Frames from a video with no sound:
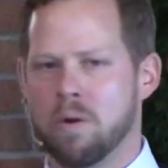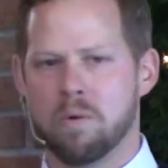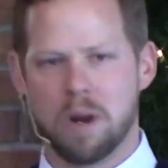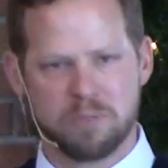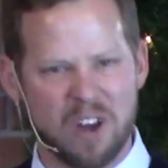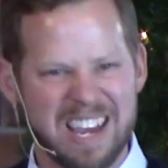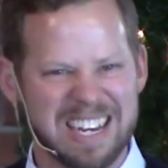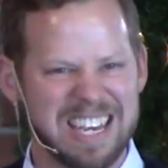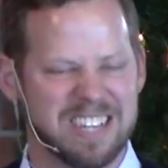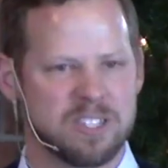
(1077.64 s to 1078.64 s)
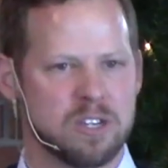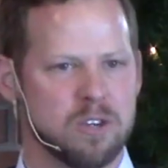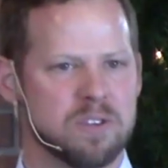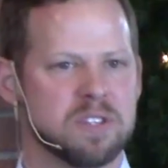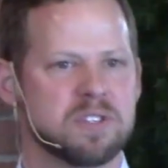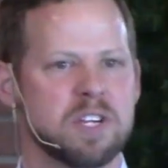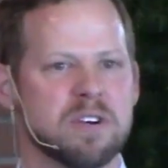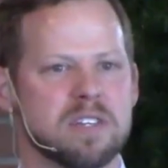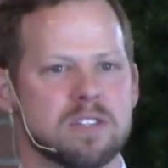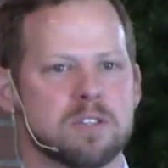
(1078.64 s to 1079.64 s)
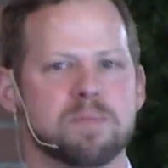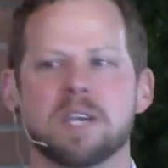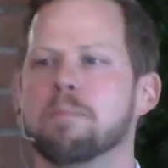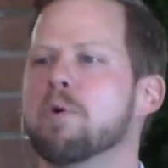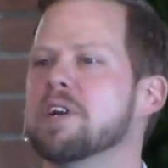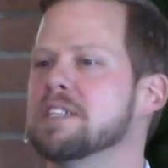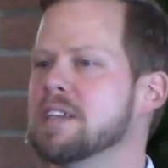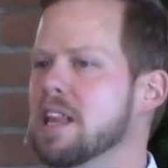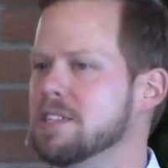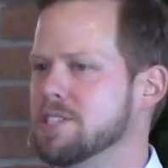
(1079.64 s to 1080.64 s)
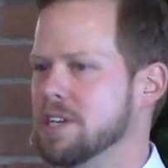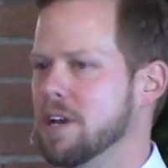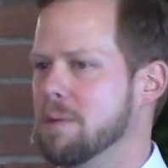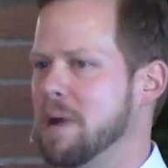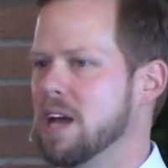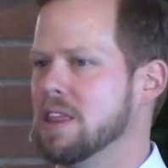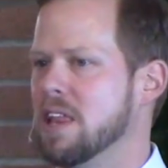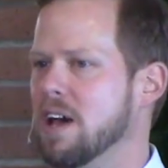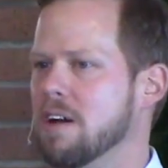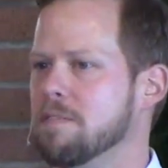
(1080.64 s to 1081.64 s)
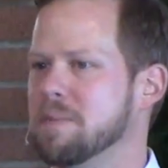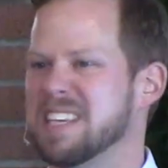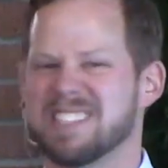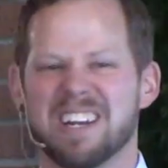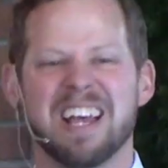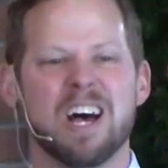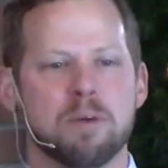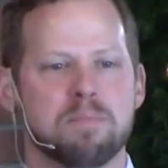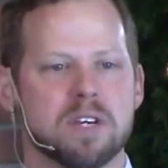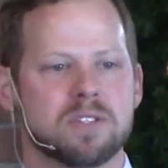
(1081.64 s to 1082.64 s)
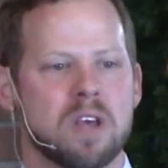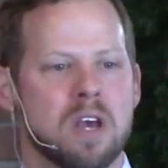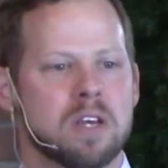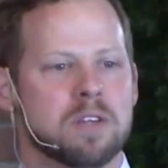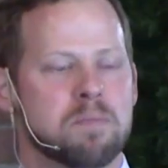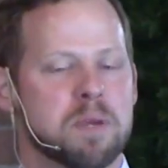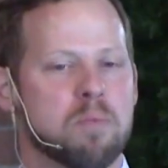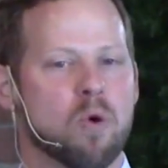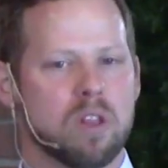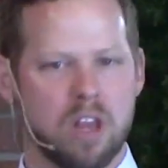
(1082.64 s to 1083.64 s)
What I'm trying to get us to do in this series is become more intelligent about love, because it'll help us to be more